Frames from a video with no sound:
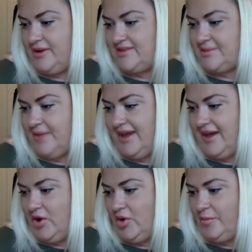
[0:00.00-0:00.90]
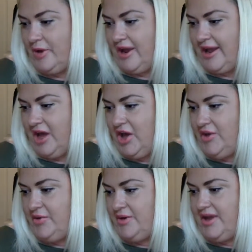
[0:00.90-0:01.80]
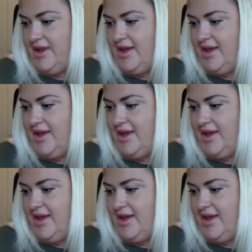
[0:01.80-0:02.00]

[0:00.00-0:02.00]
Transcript: as I'm here on my own.